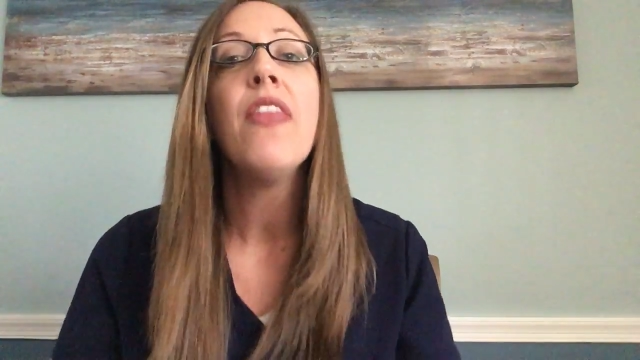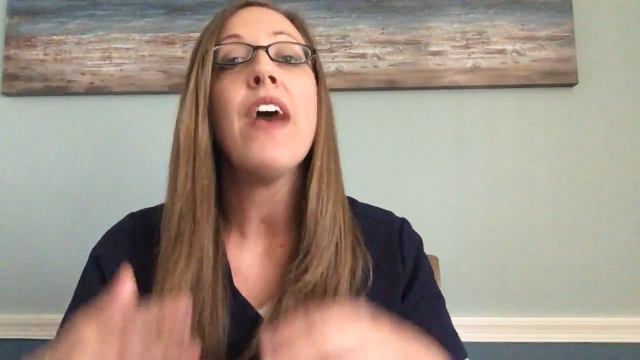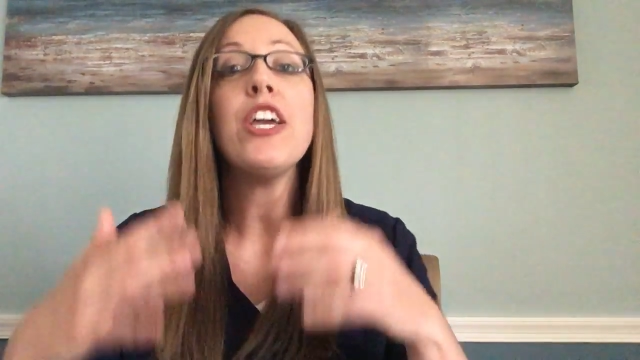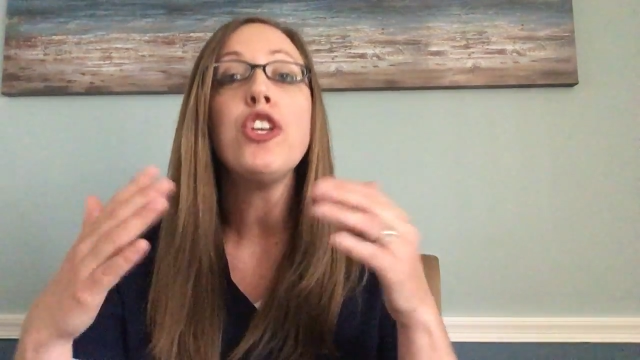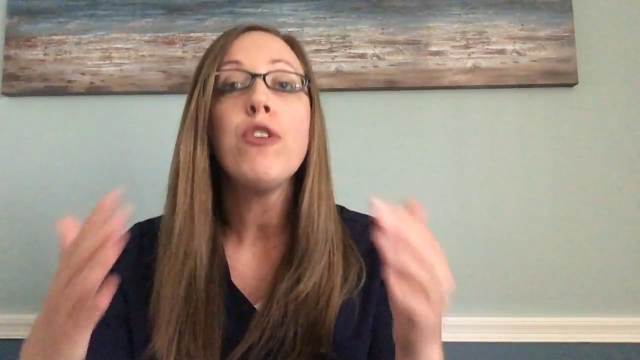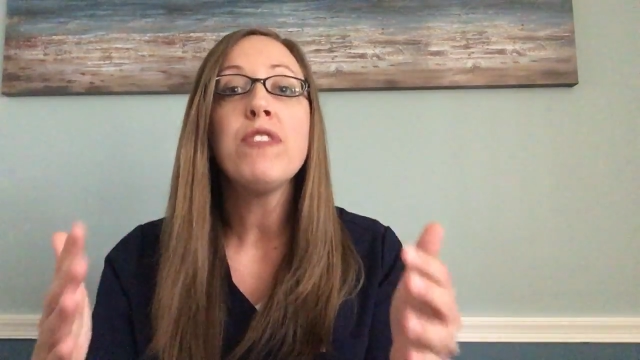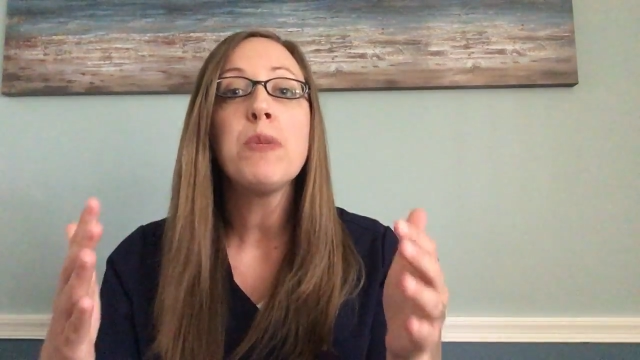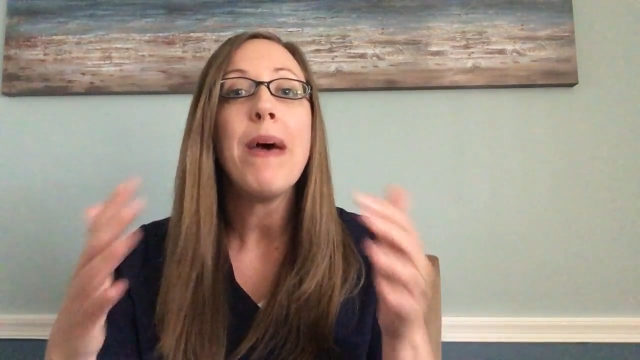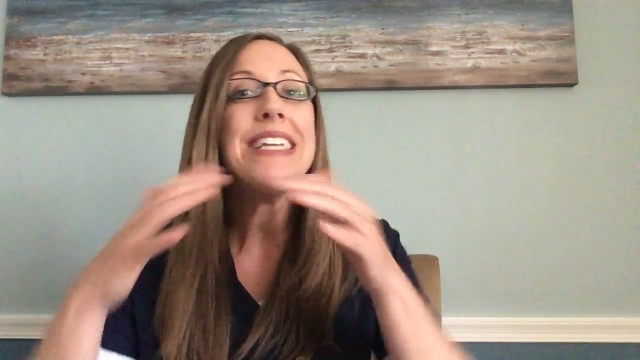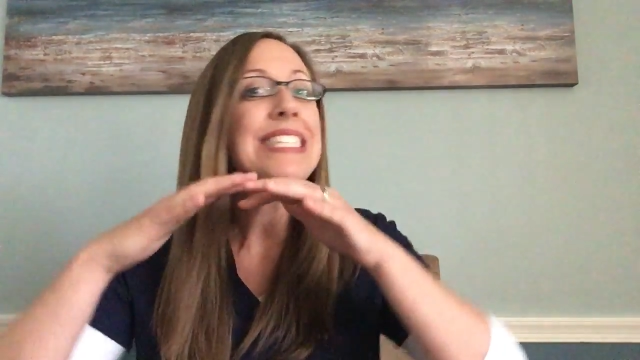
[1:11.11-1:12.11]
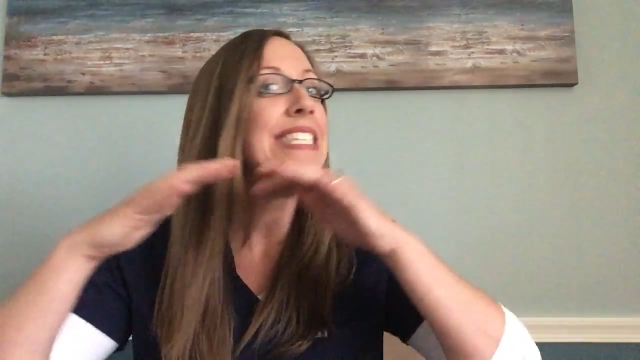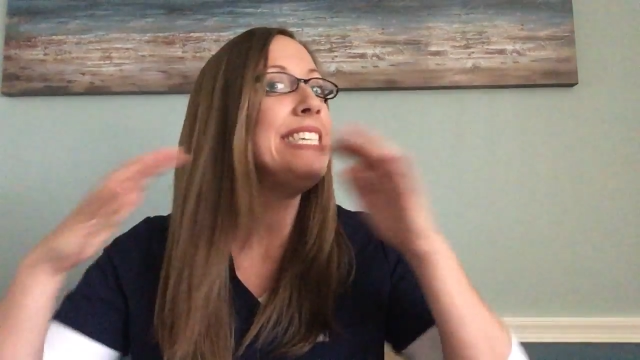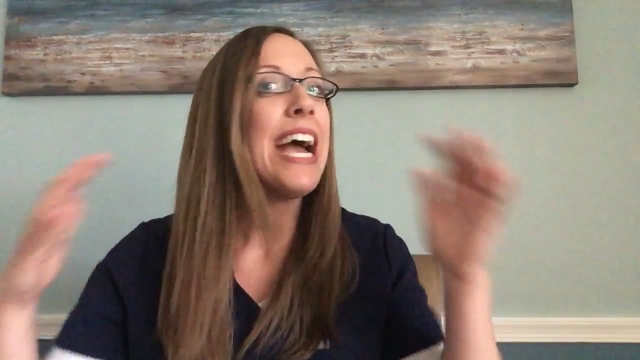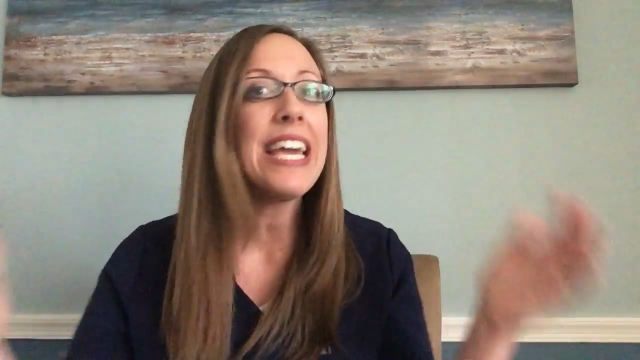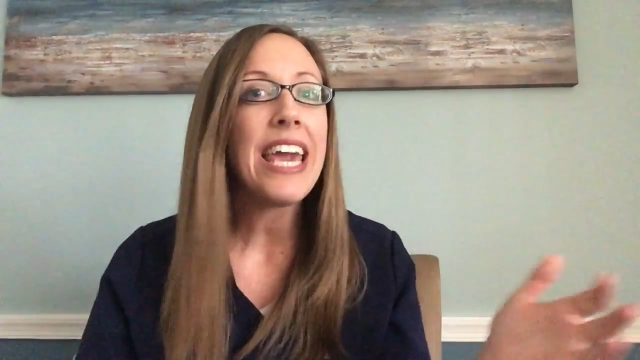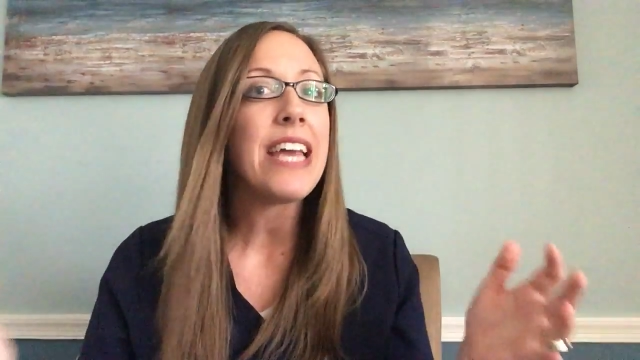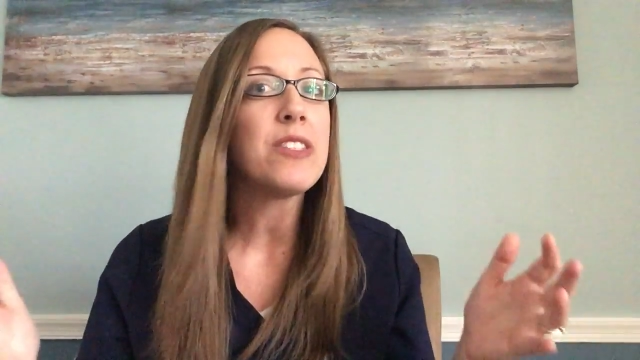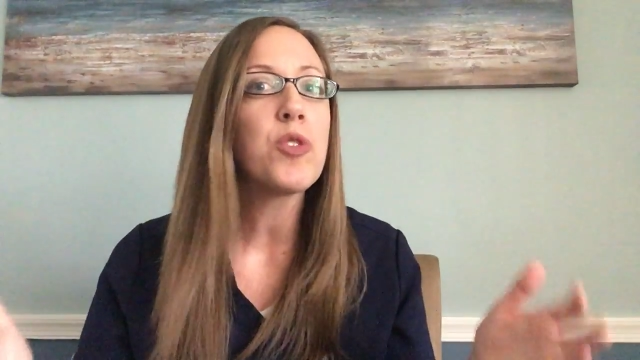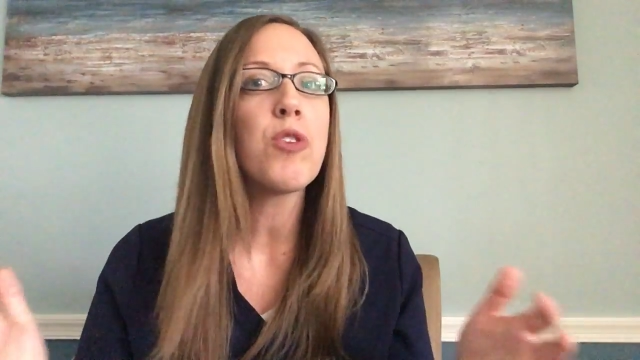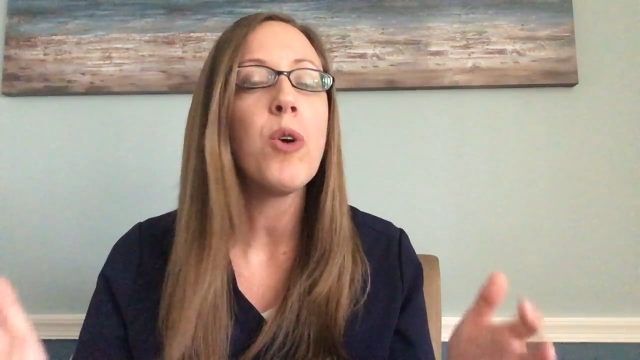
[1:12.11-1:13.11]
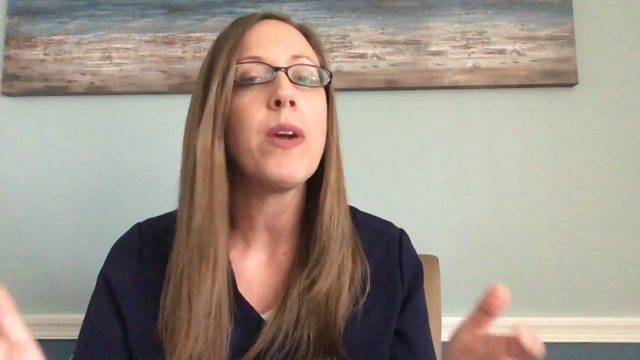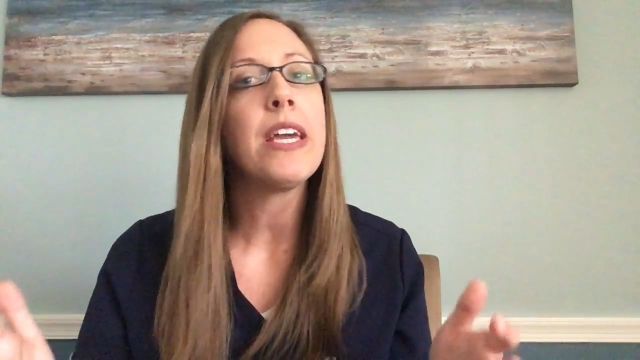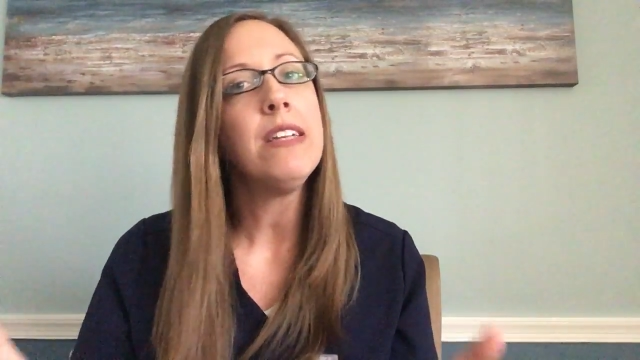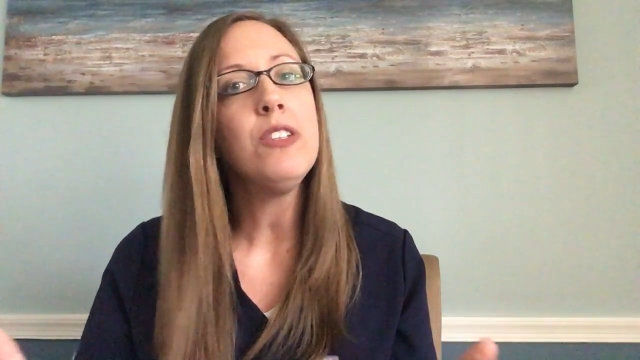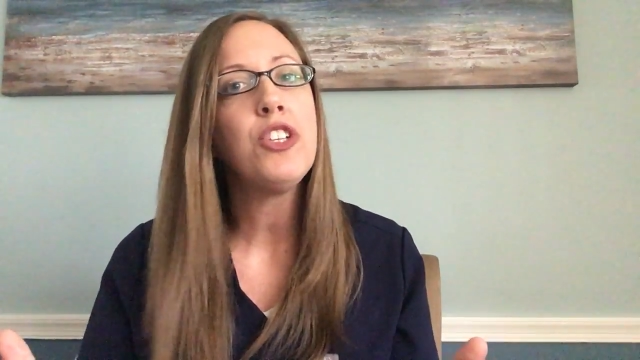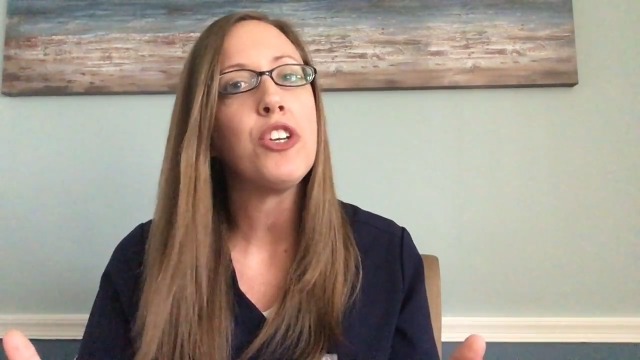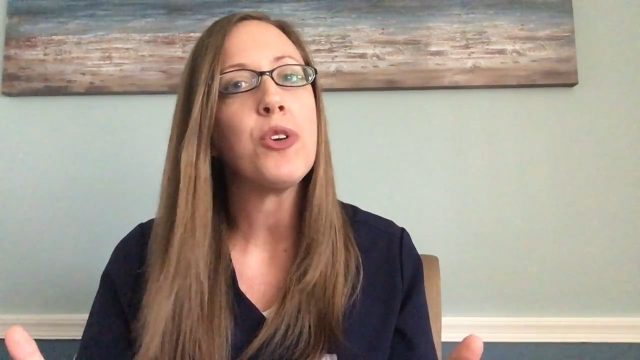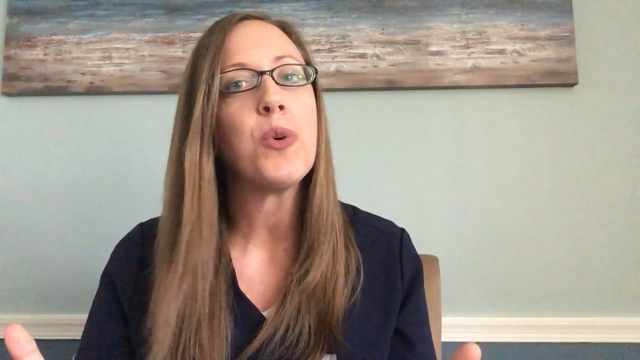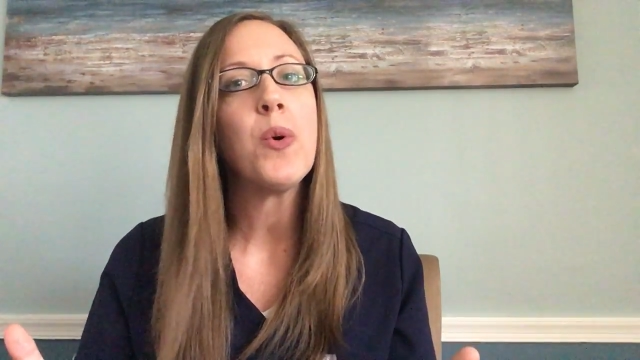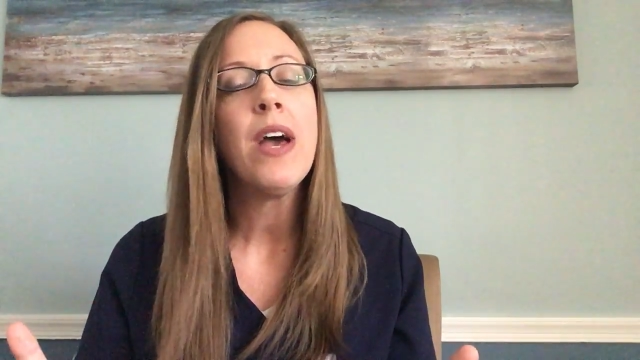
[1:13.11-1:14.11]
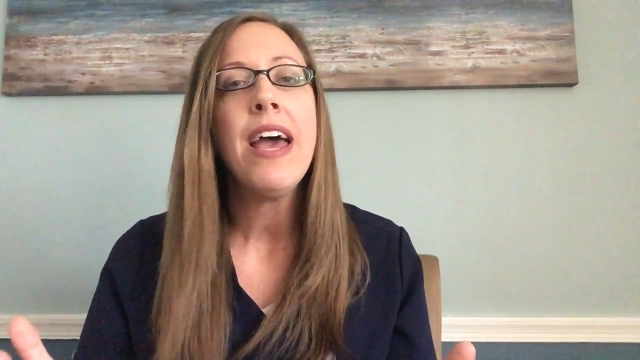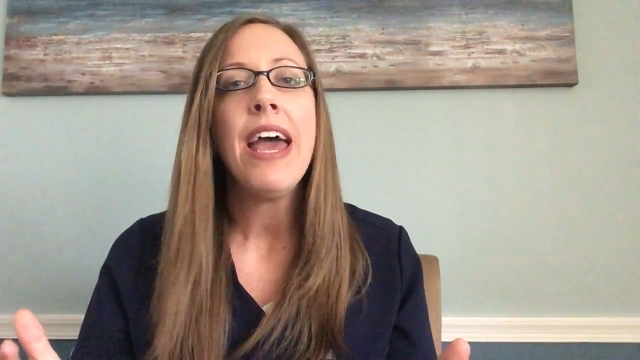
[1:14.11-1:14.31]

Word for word: that you've spent decades growing into